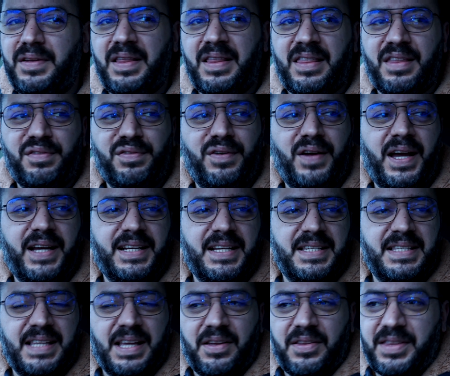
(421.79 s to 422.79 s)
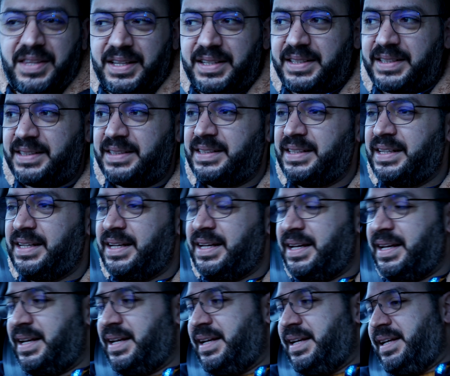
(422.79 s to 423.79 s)
the finest out there.
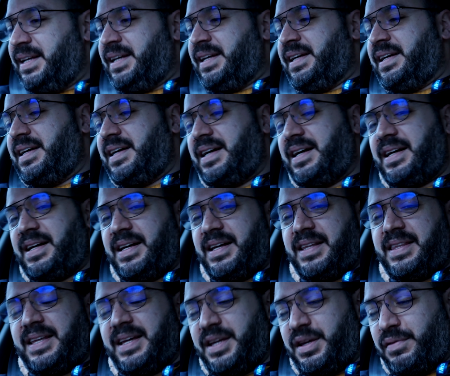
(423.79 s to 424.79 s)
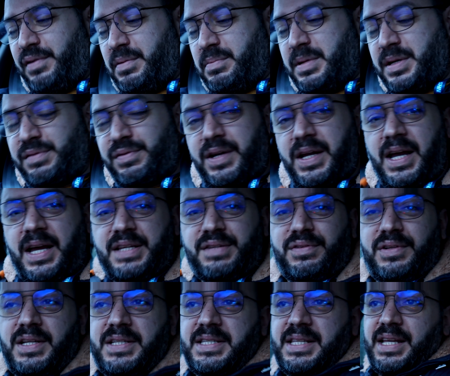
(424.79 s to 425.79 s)
Ah, thank you very much for guys for
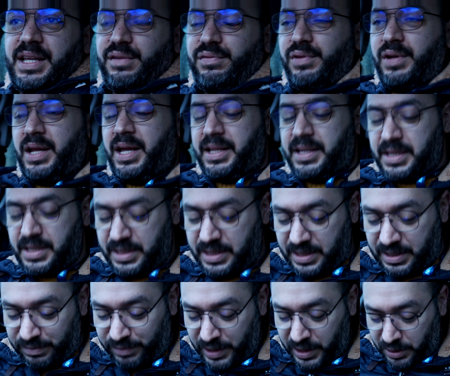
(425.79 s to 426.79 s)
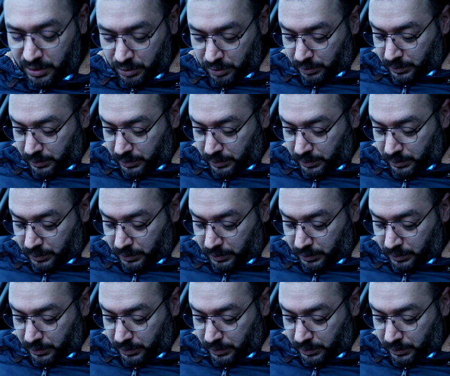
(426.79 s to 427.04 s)
listening. If you like this video,